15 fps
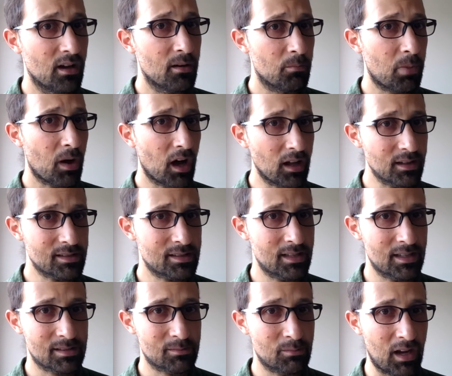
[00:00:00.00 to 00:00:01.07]
Policy
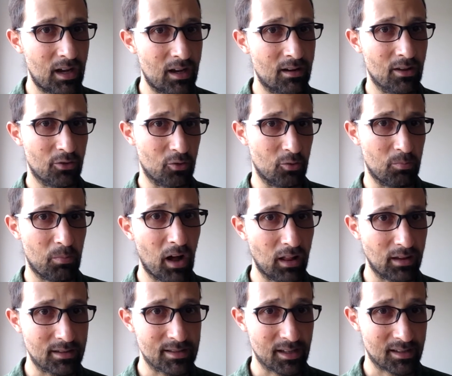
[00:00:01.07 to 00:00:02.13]
is made through
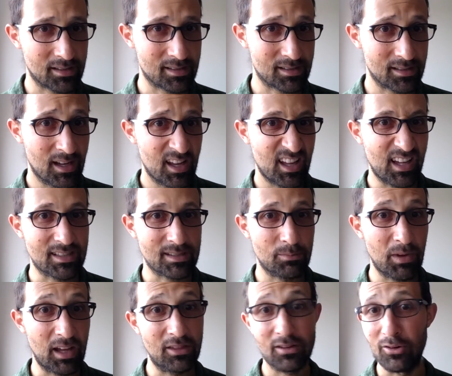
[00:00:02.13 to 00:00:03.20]
politics. It's
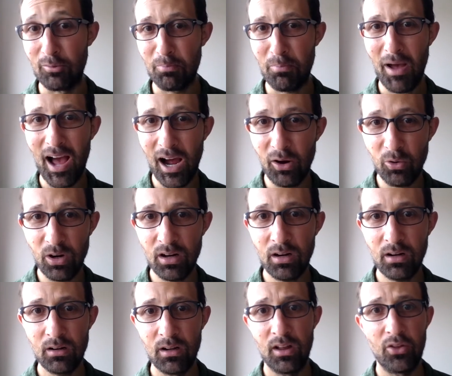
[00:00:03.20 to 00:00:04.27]
made through power,
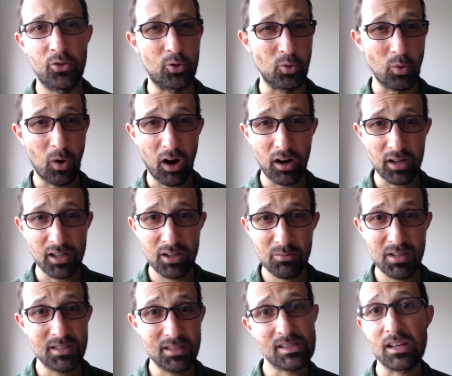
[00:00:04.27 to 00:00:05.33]
through
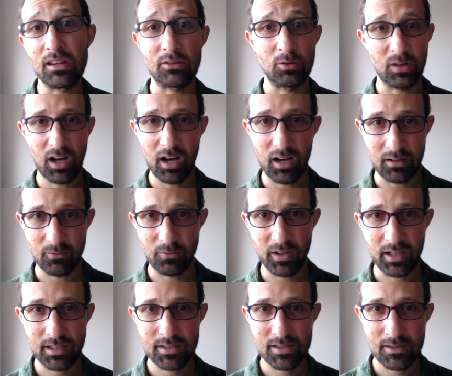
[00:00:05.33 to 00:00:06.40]
argument, and through
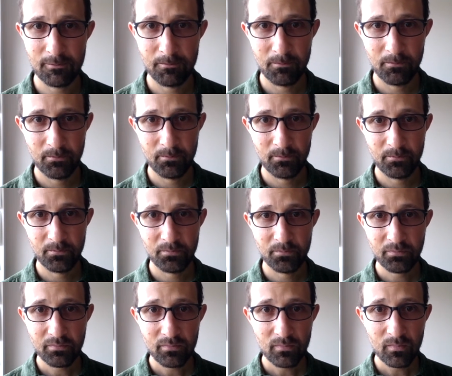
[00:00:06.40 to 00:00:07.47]
conflict.
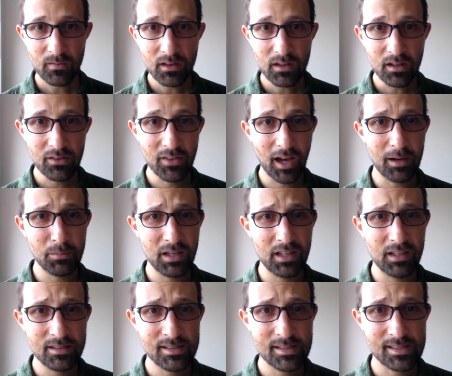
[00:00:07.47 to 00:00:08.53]
That
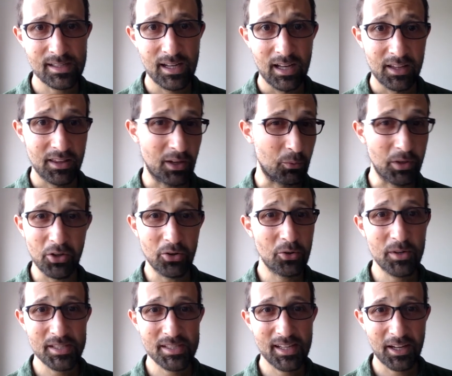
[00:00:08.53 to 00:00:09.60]
means that we don't
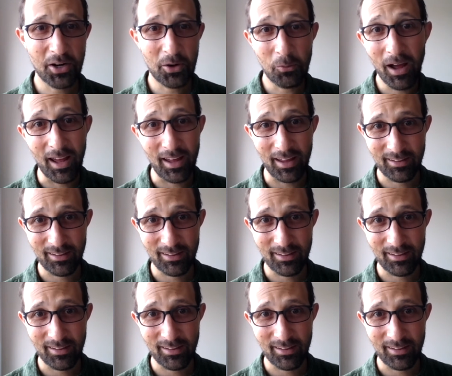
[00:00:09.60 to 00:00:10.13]
always get our way.